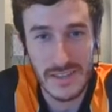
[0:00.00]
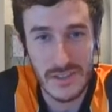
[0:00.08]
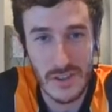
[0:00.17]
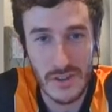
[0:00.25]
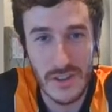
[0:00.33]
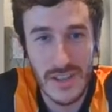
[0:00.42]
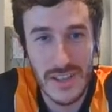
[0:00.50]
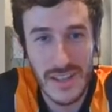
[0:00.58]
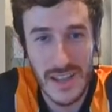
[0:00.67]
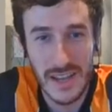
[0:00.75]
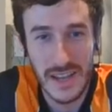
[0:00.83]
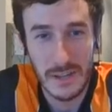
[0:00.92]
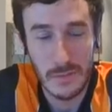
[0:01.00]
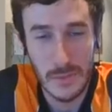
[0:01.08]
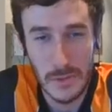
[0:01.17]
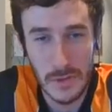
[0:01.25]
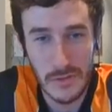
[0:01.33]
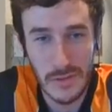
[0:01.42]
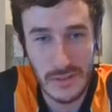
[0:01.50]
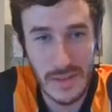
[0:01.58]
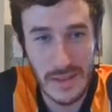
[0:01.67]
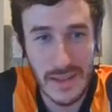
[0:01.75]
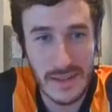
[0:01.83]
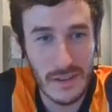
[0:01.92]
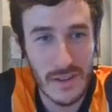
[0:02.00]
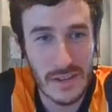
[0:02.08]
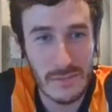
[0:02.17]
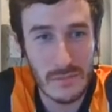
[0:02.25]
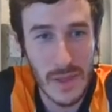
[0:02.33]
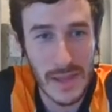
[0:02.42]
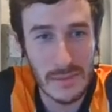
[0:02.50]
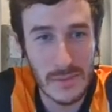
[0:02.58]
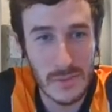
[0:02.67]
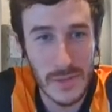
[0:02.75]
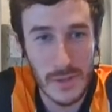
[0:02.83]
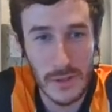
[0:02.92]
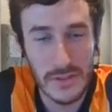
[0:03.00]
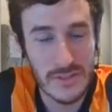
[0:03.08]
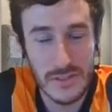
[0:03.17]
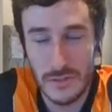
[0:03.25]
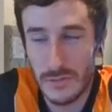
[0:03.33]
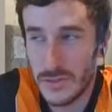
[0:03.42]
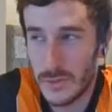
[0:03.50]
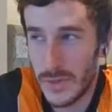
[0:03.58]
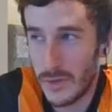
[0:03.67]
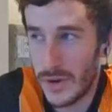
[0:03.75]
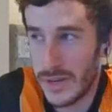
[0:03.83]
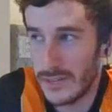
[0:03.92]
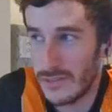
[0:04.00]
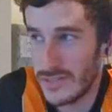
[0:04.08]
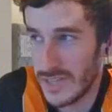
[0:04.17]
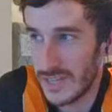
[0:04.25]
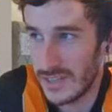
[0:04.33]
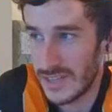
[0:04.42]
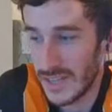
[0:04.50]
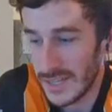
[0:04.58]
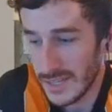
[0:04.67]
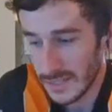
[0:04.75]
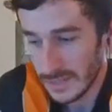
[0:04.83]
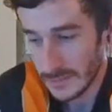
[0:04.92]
So there'll be a bit of a headline made between those two, which would be quite interesting to see.